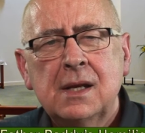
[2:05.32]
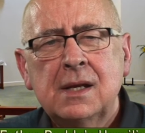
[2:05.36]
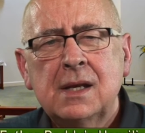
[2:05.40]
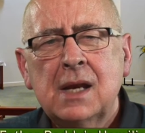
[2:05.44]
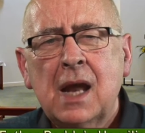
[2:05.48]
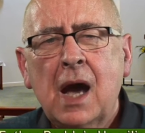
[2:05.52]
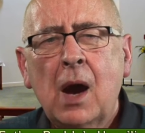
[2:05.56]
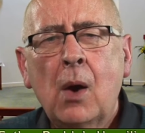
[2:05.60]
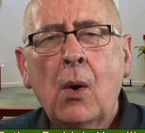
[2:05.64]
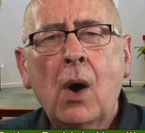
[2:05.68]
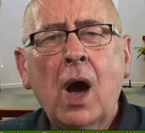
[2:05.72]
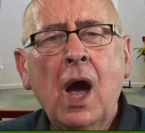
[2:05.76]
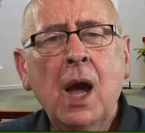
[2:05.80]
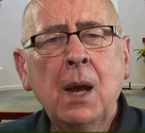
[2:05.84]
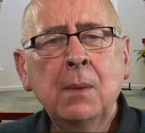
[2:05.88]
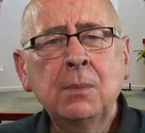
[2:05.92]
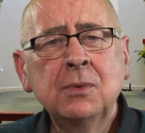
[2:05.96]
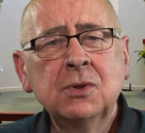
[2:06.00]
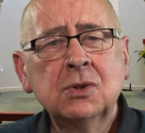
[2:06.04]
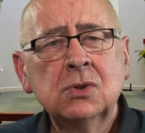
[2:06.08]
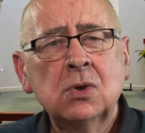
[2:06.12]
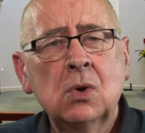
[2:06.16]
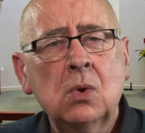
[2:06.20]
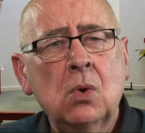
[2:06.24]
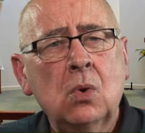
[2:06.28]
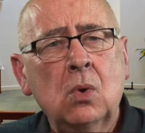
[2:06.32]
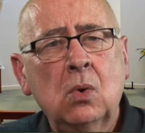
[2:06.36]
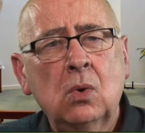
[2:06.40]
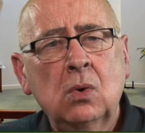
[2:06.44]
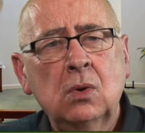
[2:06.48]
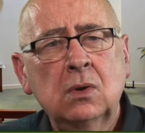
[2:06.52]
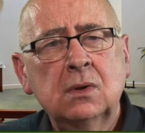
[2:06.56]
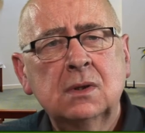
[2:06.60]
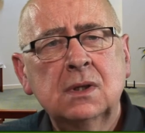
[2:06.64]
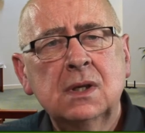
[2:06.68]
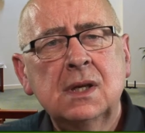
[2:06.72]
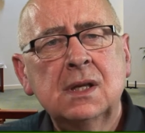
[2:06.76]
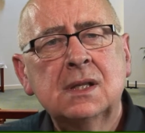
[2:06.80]
Now, I'm
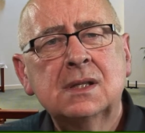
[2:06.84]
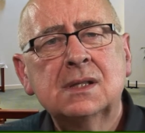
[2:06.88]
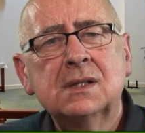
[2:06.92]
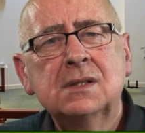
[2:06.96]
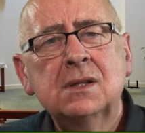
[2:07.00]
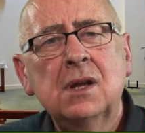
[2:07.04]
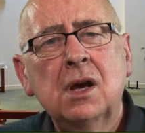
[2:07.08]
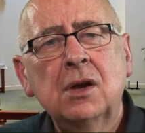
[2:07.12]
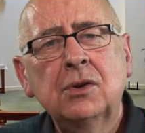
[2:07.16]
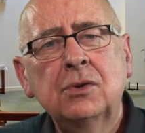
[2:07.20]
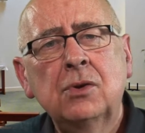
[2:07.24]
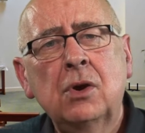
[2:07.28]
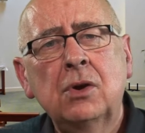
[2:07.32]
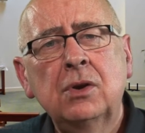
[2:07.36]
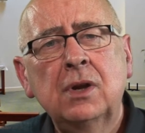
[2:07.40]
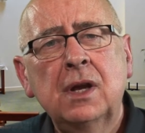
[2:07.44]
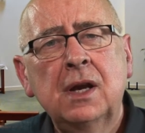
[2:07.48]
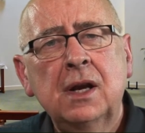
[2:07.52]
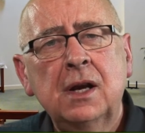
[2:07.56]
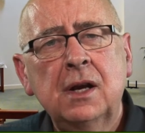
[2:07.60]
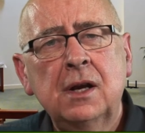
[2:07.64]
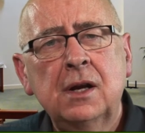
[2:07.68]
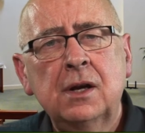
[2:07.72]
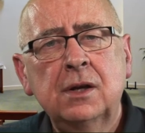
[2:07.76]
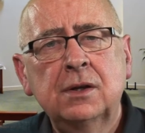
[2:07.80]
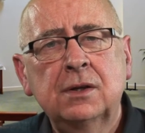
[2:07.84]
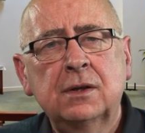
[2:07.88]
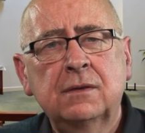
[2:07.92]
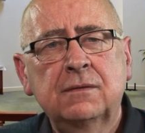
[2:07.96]
told it's not unheard